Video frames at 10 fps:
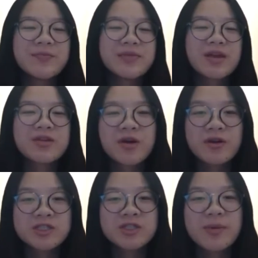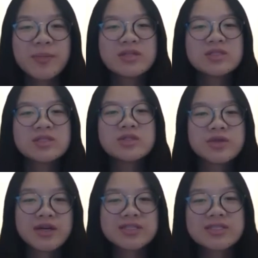encourage people to
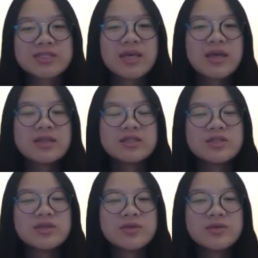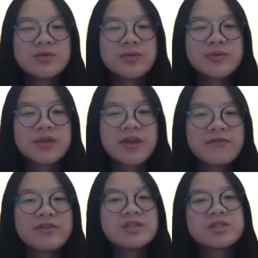trust, to
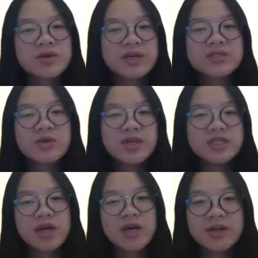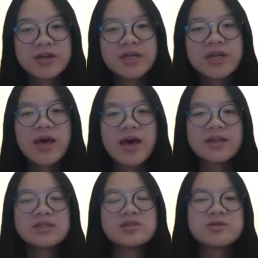give the trust to each other,
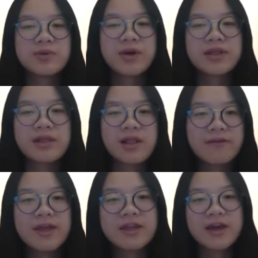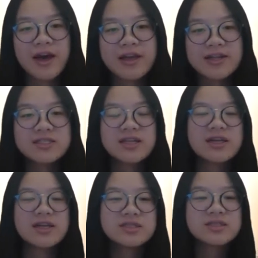and to spread love and kindness
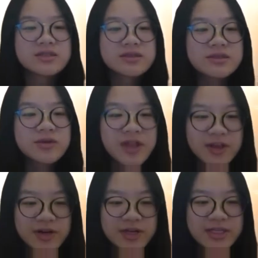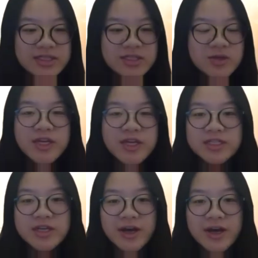and togetherness to
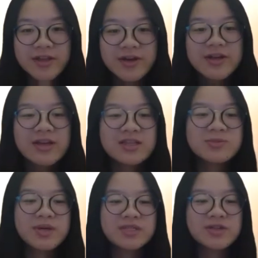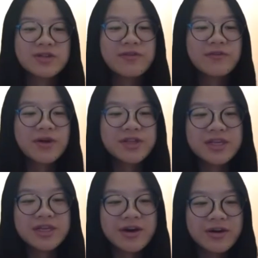each other, especially for the
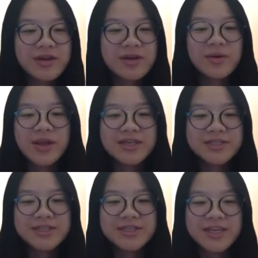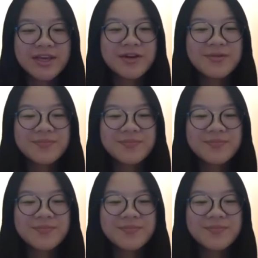young generation here.